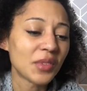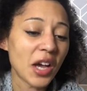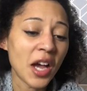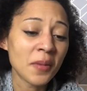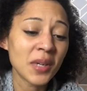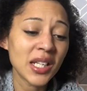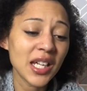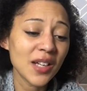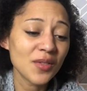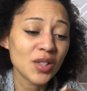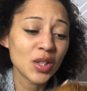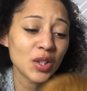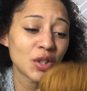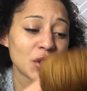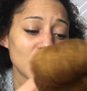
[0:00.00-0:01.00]
I'm gonna have to
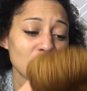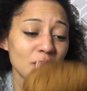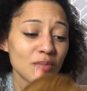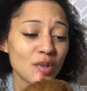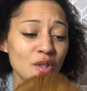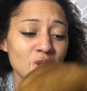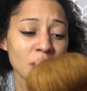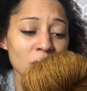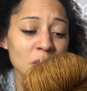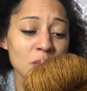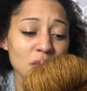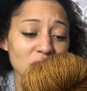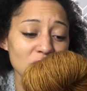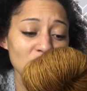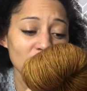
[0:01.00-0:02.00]
look up so many more
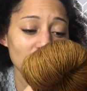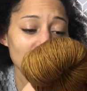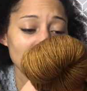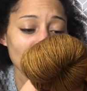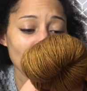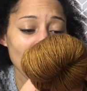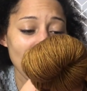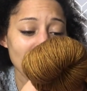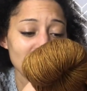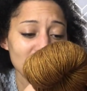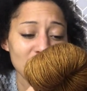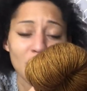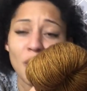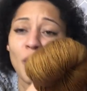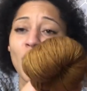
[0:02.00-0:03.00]
descriptive words
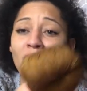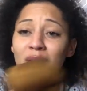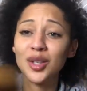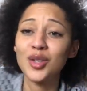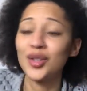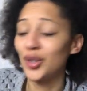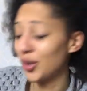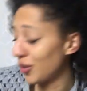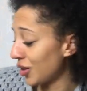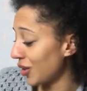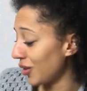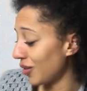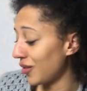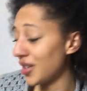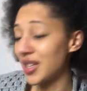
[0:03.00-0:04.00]
that when I show
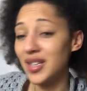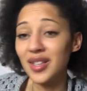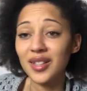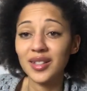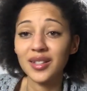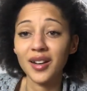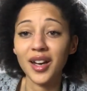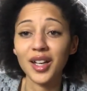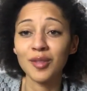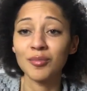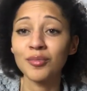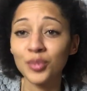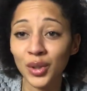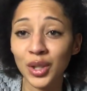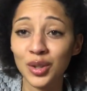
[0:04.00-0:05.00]
you these, I can
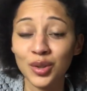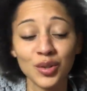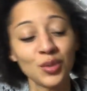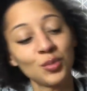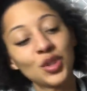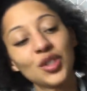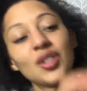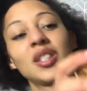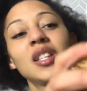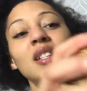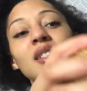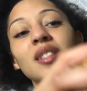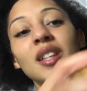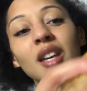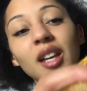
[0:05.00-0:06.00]
really do them
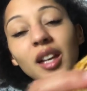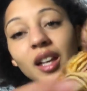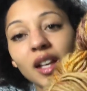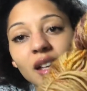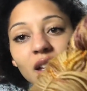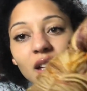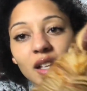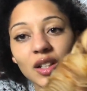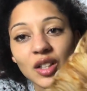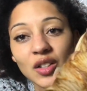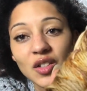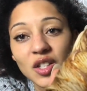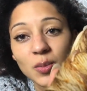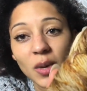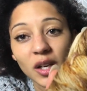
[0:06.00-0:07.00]
justice. Look at the
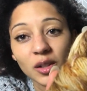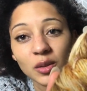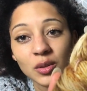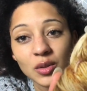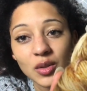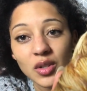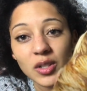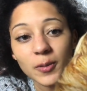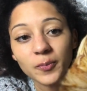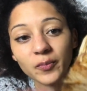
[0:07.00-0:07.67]
speckles.